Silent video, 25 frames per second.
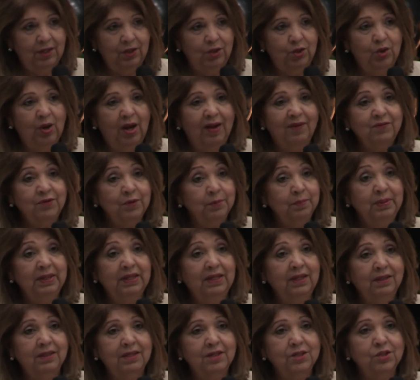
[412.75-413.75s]
You have to
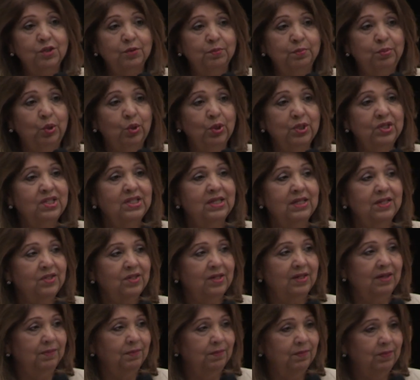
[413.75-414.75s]
build a support
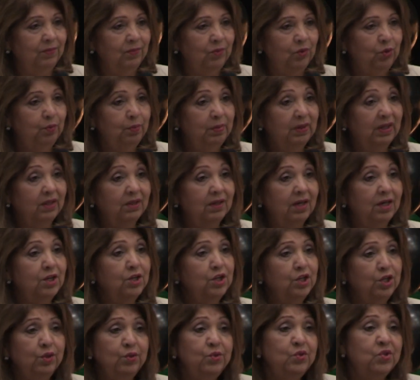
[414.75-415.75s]
system. You build a
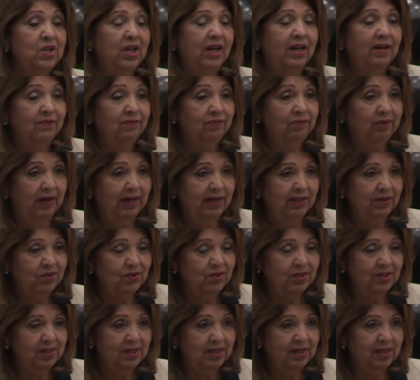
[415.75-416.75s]
new set of
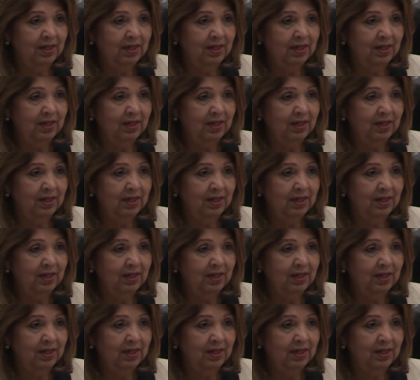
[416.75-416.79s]
friends.